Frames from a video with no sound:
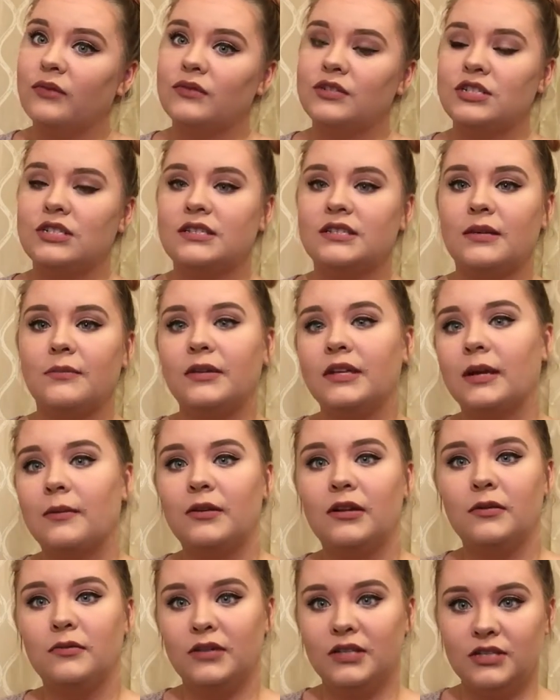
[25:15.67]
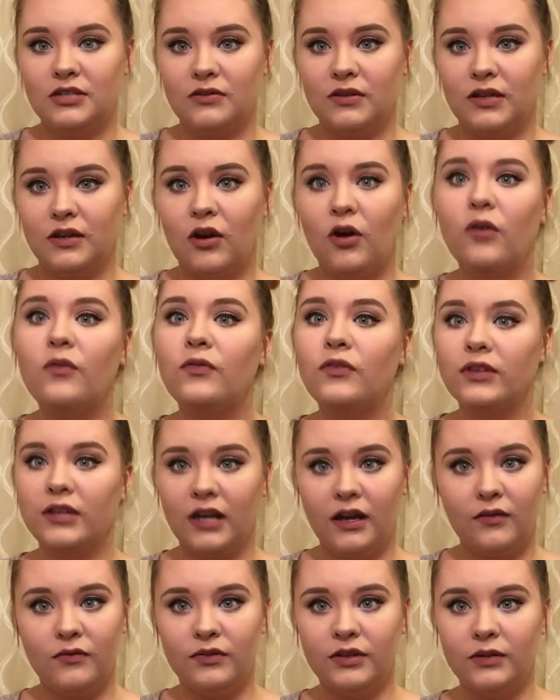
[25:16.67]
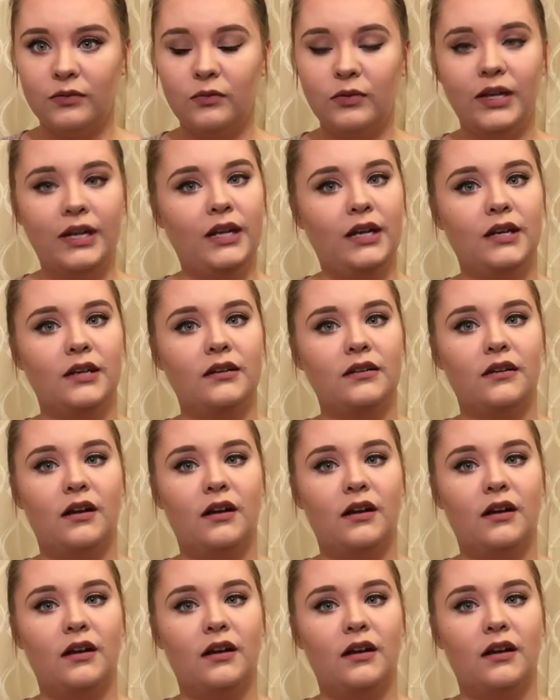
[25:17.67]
which is something I'm going to be doing hopefully every week.